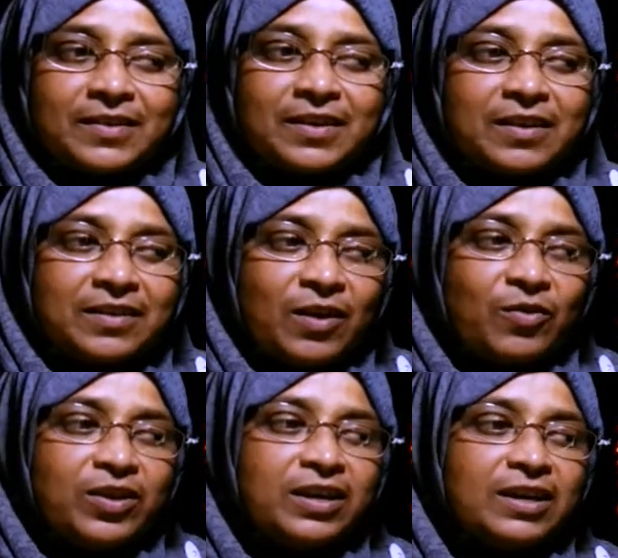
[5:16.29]
Now
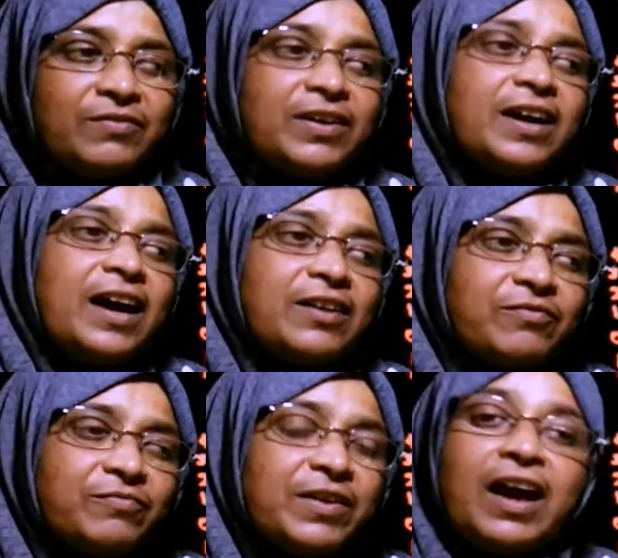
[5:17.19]
here we
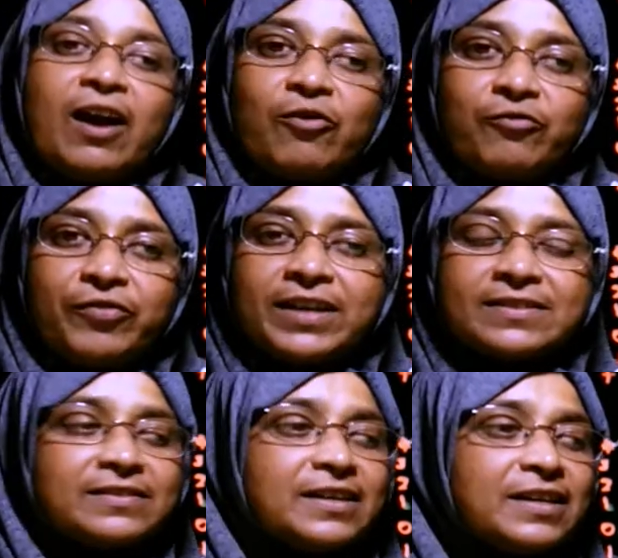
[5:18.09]
have fixed
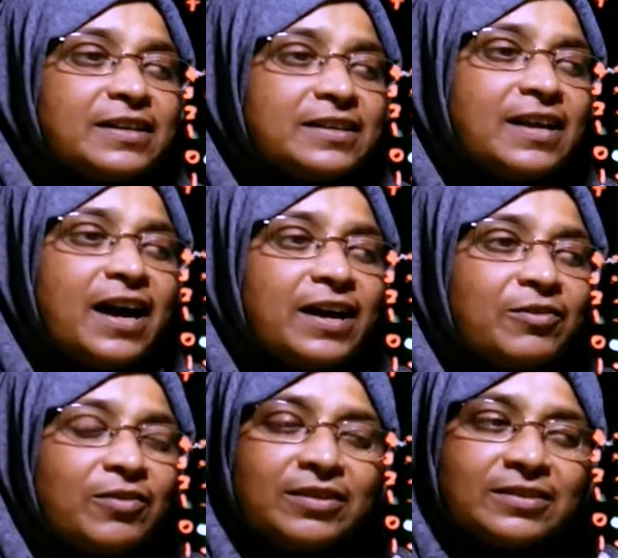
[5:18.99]
the
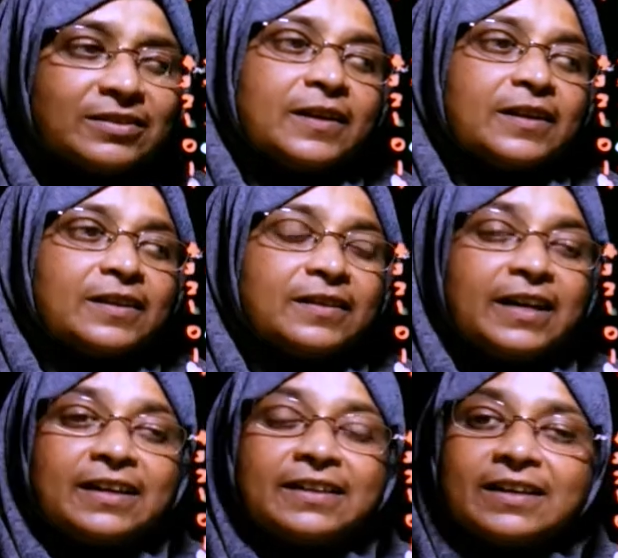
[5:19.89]
diode. Then
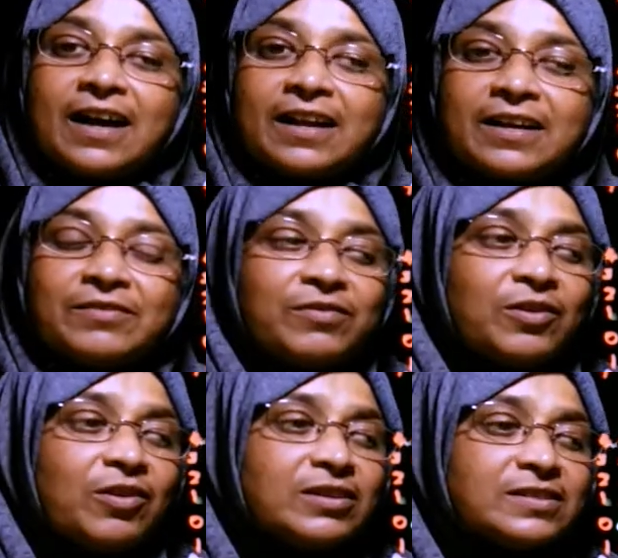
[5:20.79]
the current
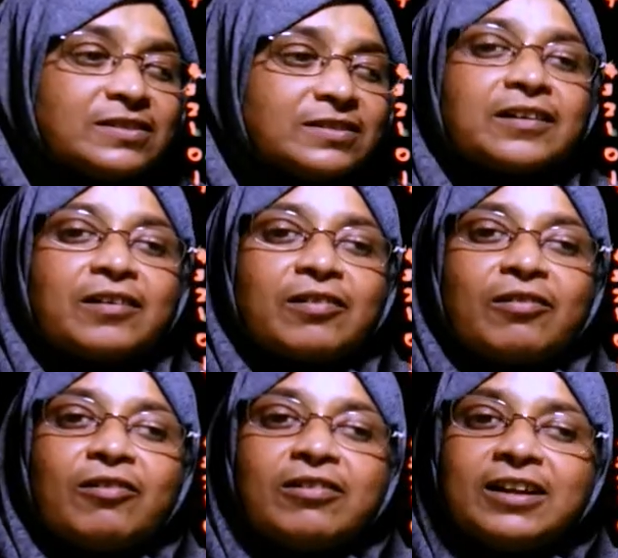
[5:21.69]
flows
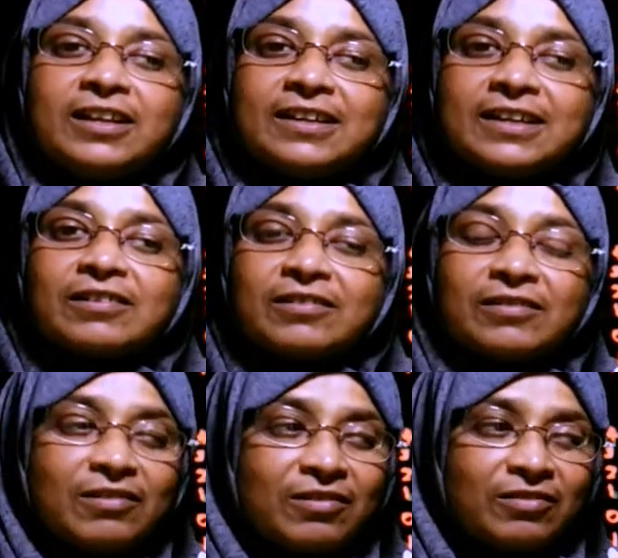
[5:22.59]
only the
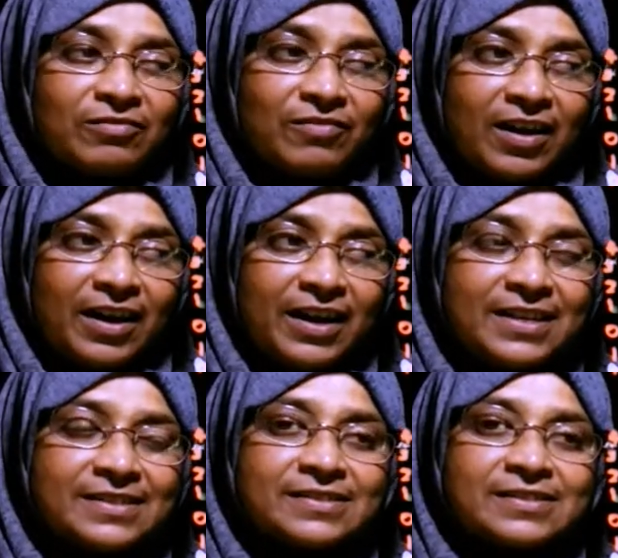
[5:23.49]
clockwise.